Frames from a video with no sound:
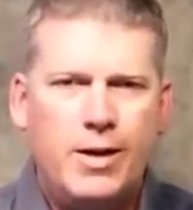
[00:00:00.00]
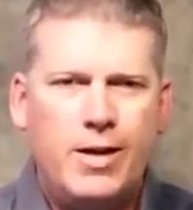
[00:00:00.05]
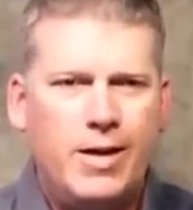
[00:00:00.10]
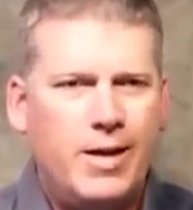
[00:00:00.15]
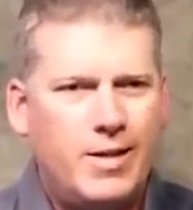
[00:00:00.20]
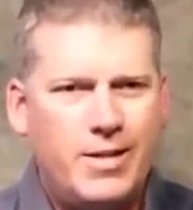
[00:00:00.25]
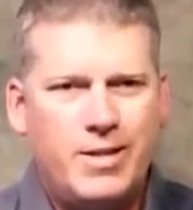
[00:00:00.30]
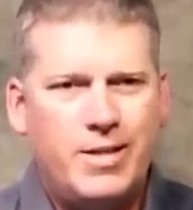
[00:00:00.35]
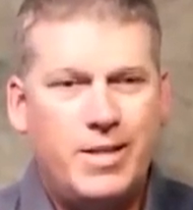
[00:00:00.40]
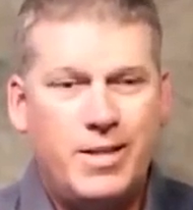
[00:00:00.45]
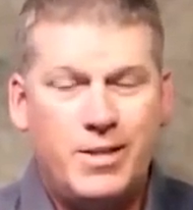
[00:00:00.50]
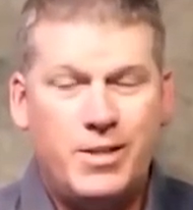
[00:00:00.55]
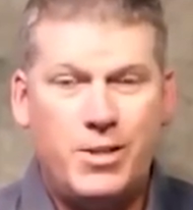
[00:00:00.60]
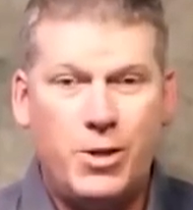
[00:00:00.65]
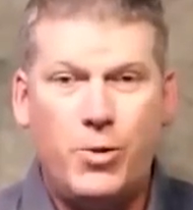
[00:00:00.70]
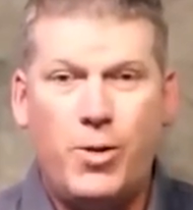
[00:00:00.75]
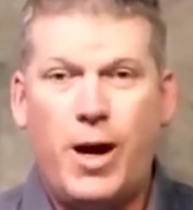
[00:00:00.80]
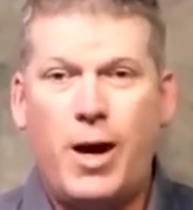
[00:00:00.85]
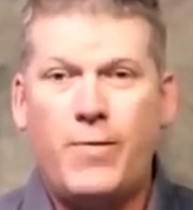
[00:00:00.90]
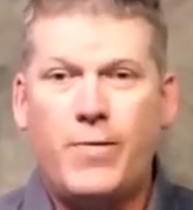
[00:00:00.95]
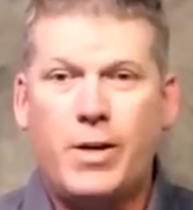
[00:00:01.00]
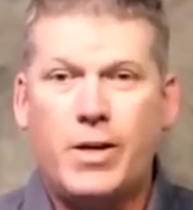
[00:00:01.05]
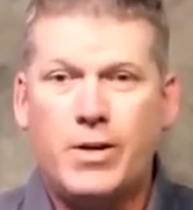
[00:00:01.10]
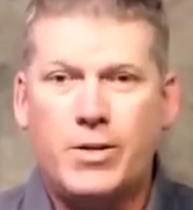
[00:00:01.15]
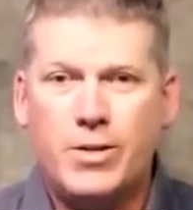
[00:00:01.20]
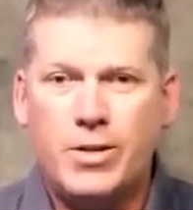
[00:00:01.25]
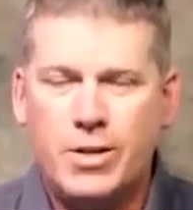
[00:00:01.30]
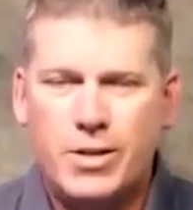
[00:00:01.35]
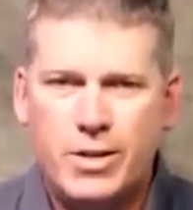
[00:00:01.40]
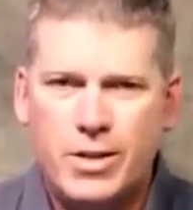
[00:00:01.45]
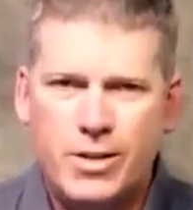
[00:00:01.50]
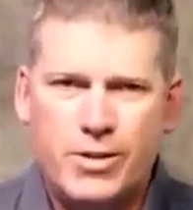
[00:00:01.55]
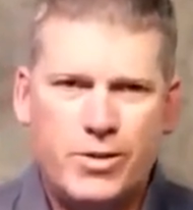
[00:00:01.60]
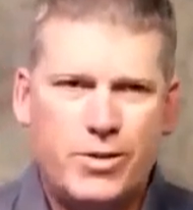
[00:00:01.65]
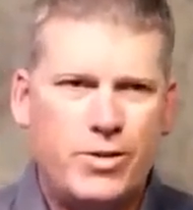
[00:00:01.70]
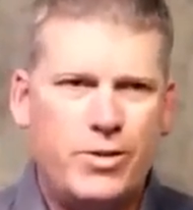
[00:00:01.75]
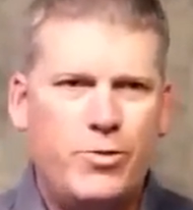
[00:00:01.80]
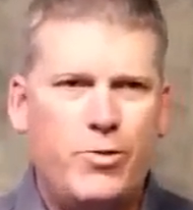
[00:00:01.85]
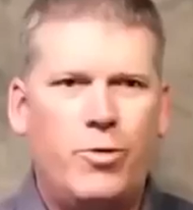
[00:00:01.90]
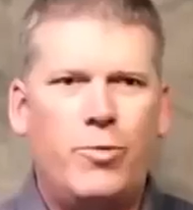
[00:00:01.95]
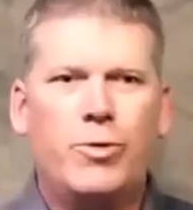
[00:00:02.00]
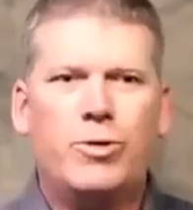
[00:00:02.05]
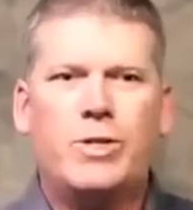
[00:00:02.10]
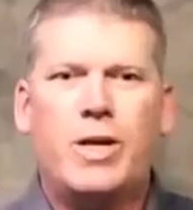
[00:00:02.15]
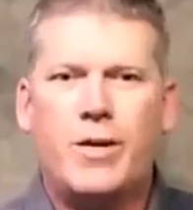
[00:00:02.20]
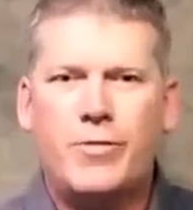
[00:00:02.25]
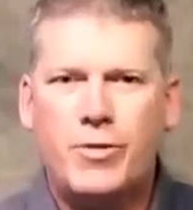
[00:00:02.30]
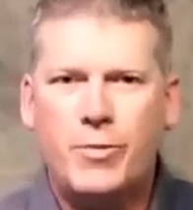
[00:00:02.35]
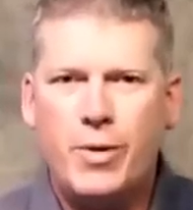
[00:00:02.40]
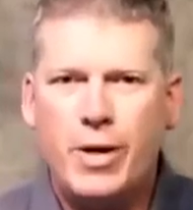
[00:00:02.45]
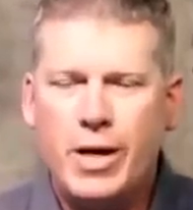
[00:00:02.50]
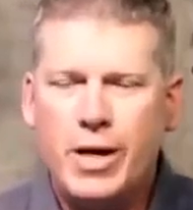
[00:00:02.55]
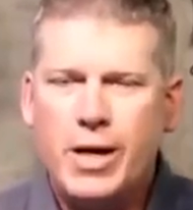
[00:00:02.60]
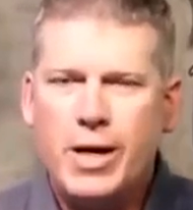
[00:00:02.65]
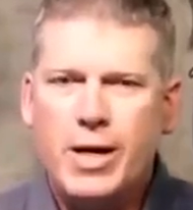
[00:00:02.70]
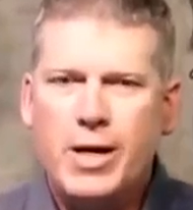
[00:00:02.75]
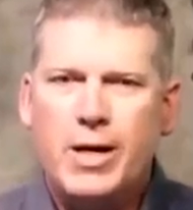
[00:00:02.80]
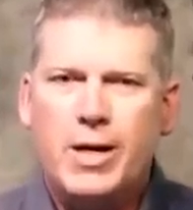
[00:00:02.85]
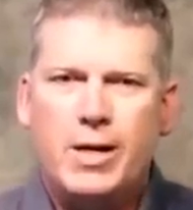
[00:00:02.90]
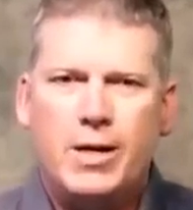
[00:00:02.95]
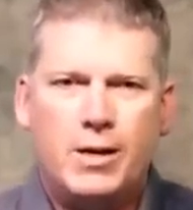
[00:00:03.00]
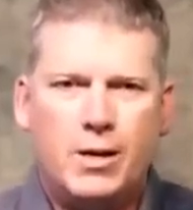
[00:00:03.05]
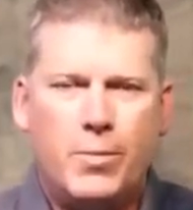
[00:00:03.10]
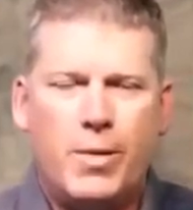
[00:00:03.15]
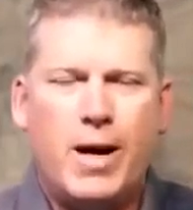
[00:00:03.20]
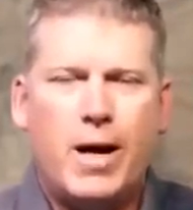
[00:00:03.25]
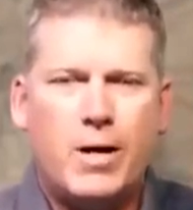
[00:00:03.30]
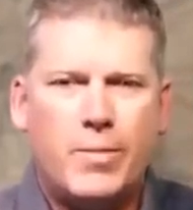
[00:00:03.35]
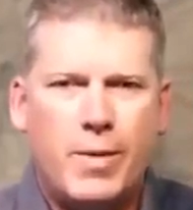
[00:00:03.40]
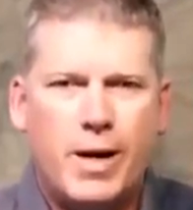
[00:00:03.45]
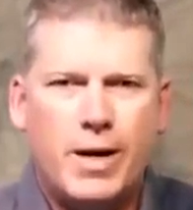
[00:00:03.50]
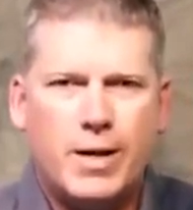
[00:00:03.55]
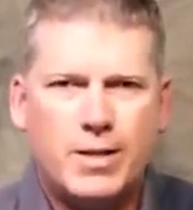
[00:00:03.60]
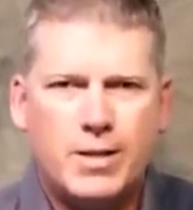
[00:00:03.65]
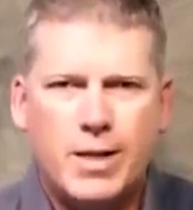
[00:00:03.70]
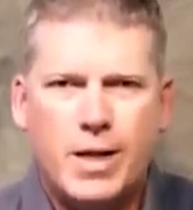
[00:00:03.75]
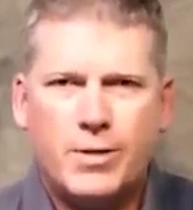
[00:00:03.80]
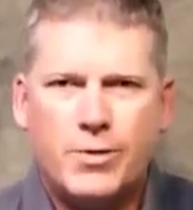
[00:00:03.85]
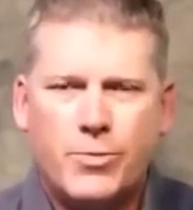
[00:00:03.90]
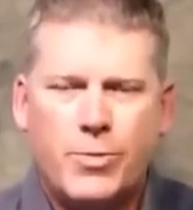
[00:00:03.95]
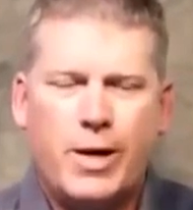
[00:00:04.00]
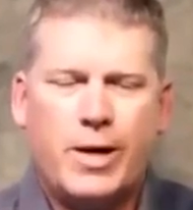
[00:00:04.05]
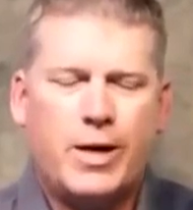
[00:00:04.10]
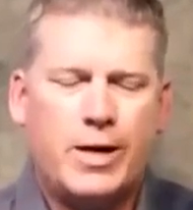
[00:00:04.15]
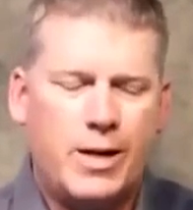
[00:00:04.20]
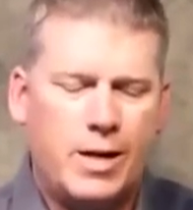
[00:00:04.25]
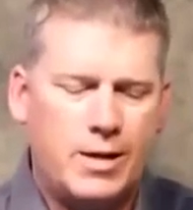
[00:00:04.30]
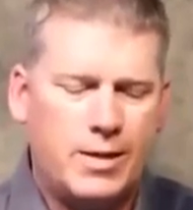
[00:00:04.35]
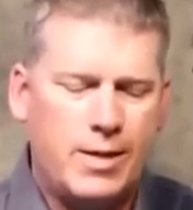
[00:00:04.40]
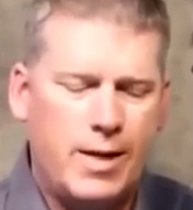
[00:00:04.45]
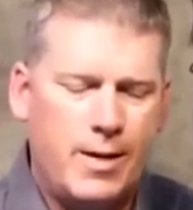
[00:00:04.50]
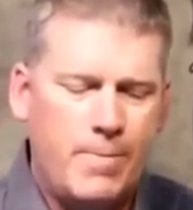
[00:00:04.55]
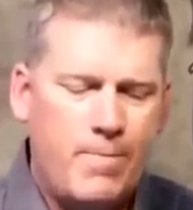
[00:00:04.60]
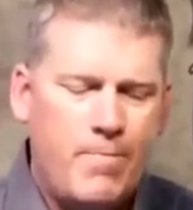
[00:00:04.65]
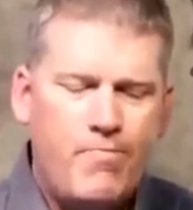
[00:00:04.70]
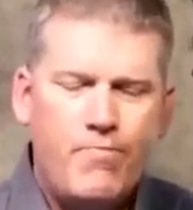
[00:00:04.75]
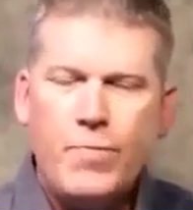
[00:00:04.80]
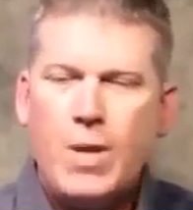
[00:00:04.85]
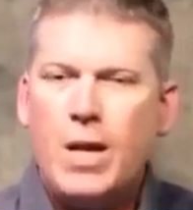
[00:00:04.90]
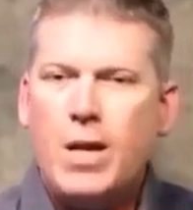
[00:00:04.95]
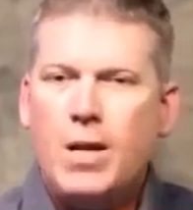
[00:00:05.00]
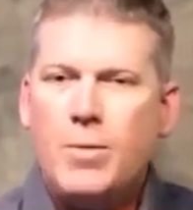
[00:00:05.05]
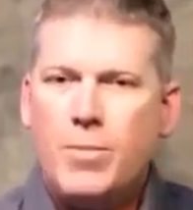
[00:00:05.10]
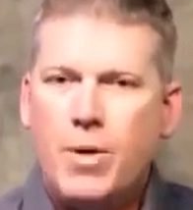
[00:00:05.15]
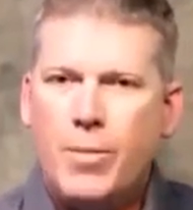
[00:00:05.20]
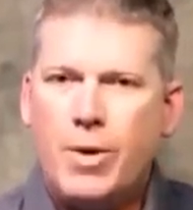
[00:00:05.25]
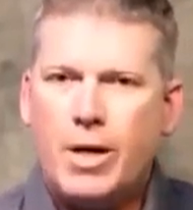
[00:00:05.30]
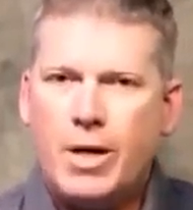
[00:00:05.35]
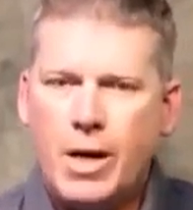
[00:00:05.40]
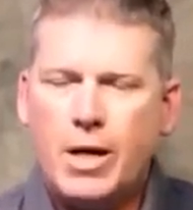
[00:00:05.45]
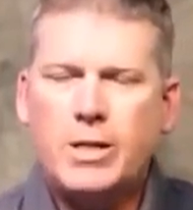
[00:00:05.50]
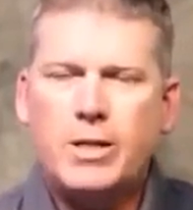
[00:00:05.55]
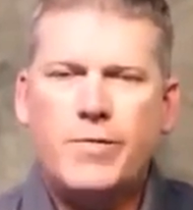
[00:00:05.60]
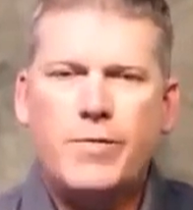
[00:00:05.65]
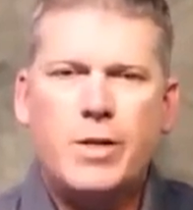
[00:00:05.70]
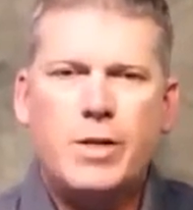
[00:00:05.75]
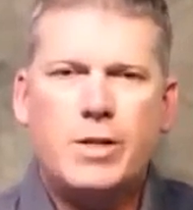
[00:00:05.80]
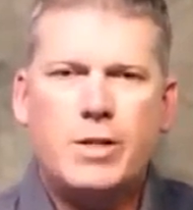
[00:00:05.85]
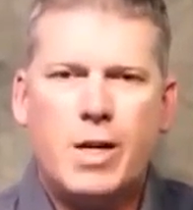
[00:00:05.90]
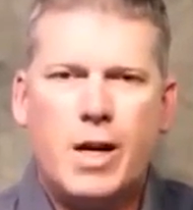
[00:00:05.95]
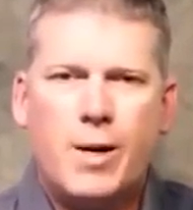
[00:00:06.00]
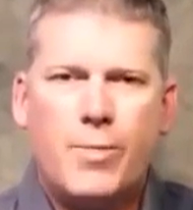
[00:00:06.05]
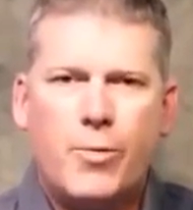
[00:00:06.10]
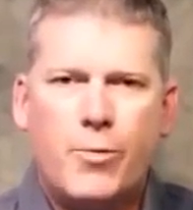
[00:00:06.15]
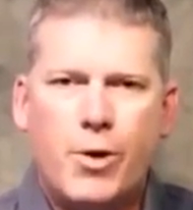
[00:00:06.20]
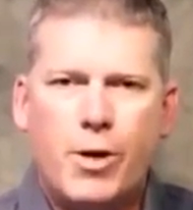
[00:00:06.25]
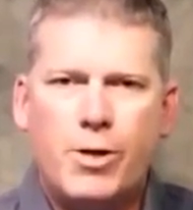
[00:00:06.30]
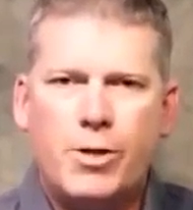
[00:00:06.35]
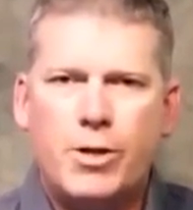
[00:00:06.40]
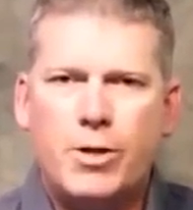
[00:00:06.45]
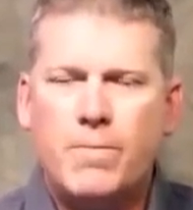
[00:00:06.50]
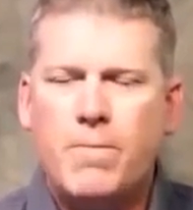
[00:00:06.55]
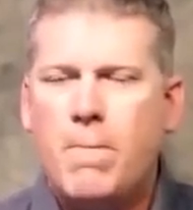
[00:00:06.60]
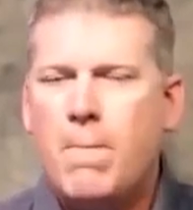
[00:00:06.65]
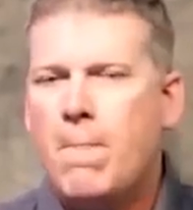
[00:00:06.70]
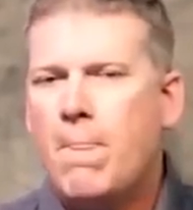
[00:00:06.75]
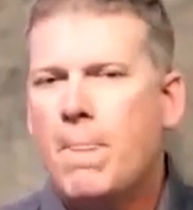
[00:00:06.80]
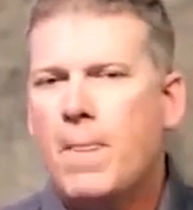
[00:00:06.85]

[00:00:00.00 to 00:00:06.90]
It's so obvious. It's you almost have to be lobotomized not to recognize that. But because of this operation,